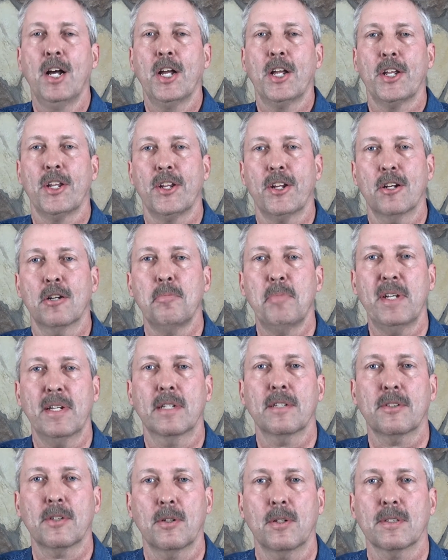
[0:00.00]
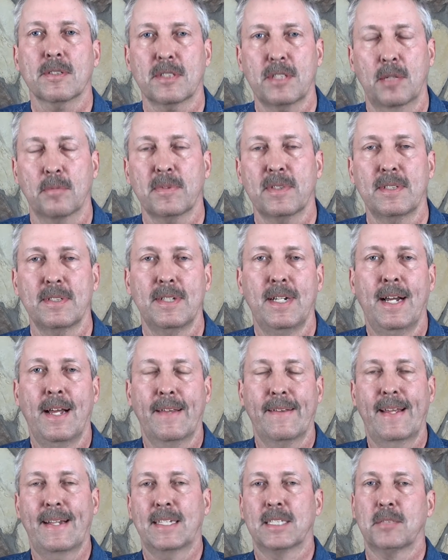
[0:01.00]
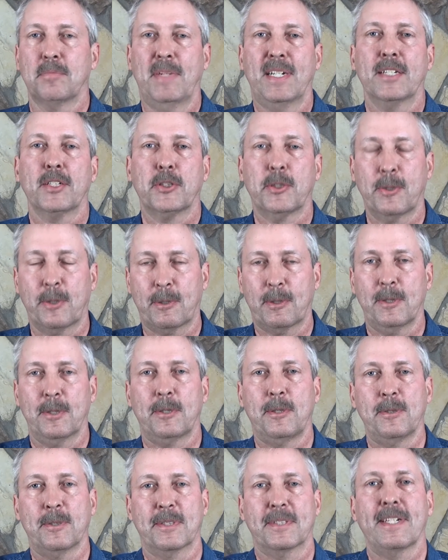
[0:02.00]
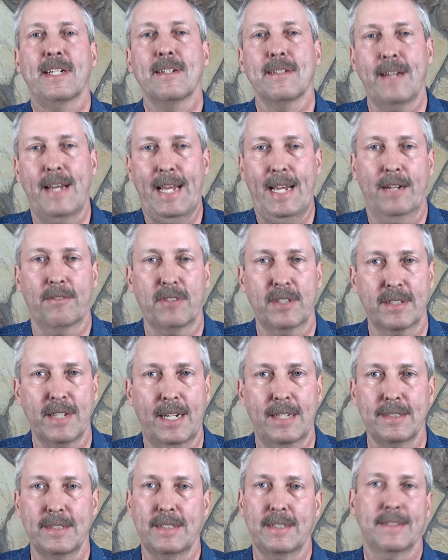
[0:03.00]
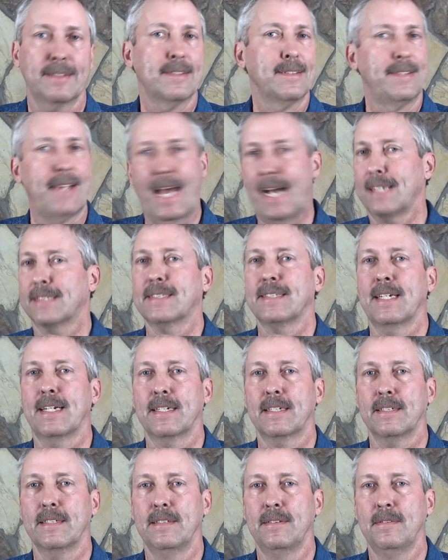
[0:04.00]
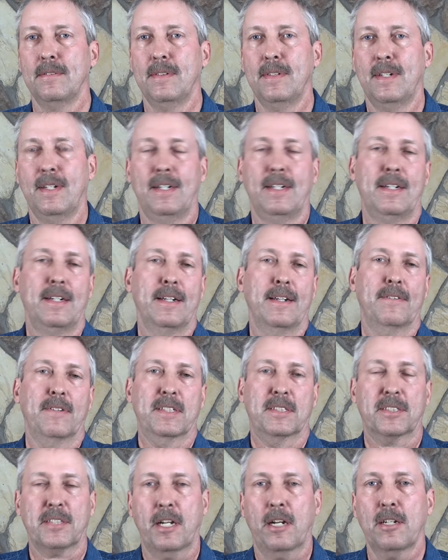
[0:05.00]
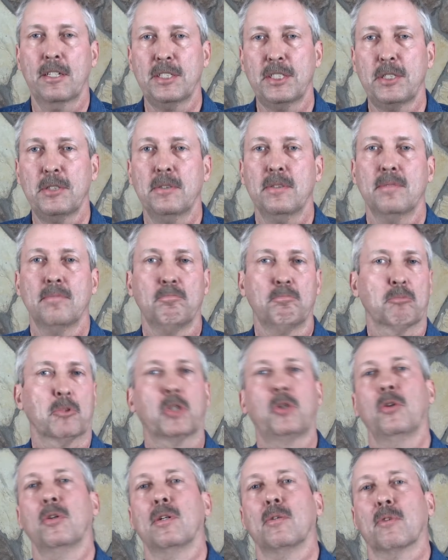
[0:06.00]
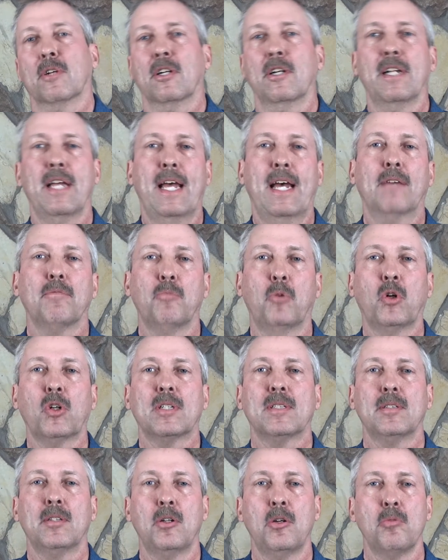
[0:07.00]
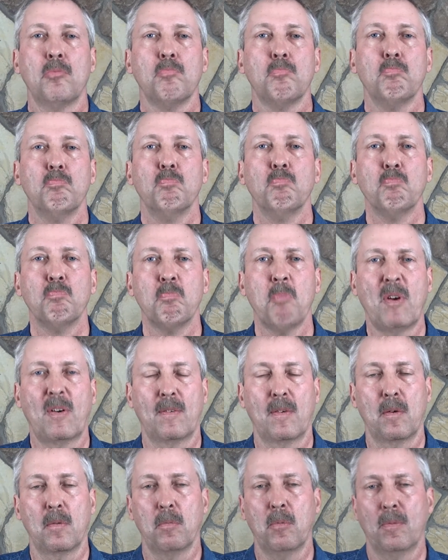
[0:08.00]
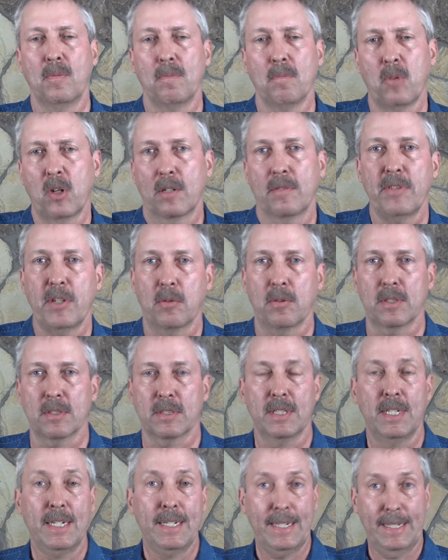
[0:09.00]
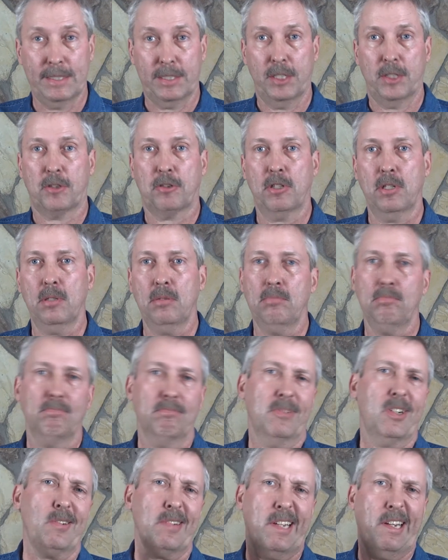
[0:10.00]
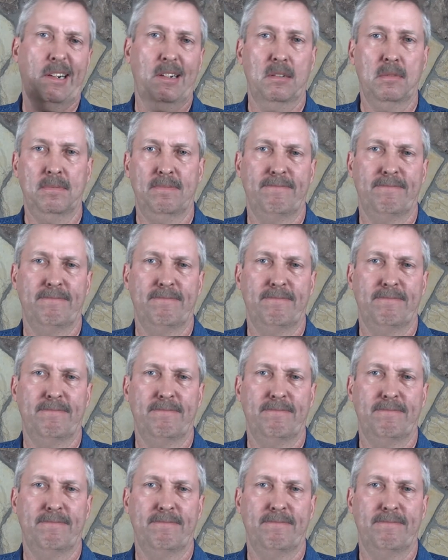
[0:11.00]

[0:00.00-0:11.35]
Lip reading: You're being told something that is meant to sell advertising. That's it. If it scares you, cool, we're going to have more viewers. Is it true? Don't care.